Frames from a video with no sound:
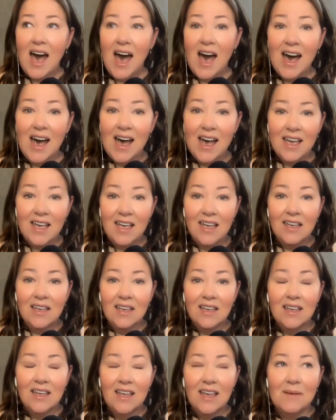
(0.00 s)

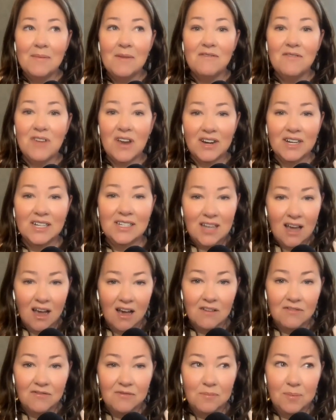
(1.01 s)
I am a very
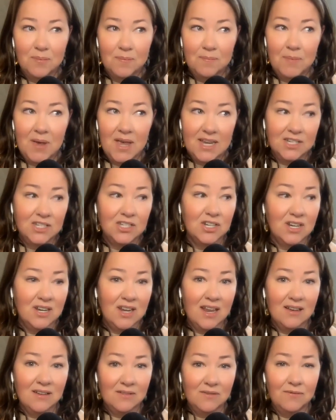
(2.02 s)
tough patient,
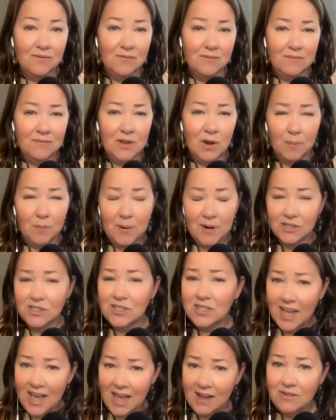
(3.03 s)
you know,
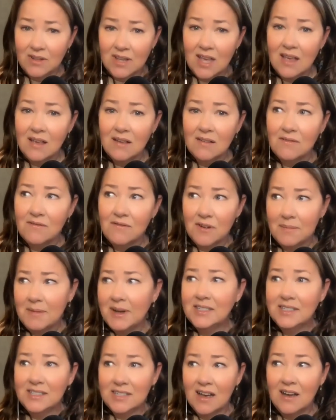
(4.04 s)
personal advocate for
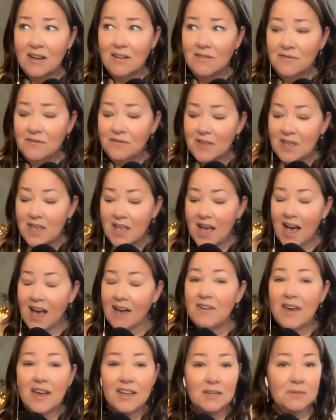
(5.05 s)
myself.
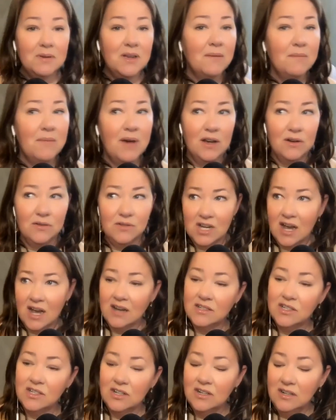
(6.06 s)
I've had to become my own
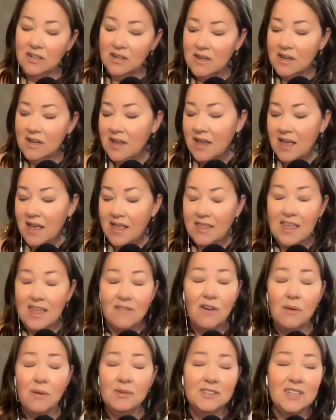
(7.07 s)
doctor.
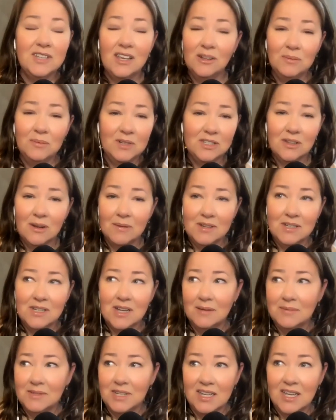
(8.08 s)
They've almost killed me so many
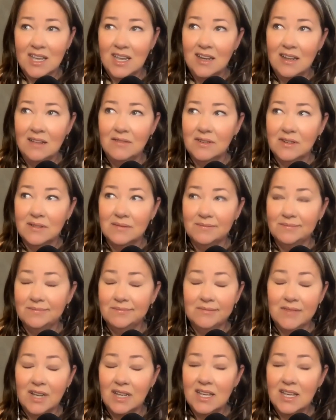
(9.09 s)
times. I can't even